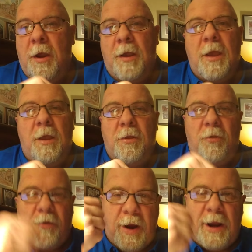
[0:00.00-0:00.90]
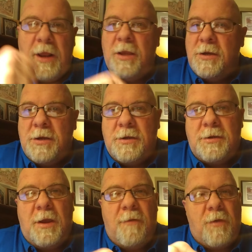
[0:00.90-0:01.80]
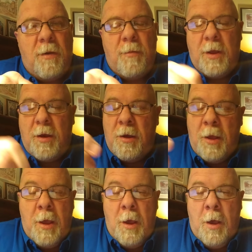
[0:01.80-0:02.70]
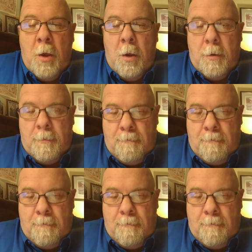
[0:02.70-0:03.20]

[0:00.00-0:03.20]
I got drainage and stuff coming out.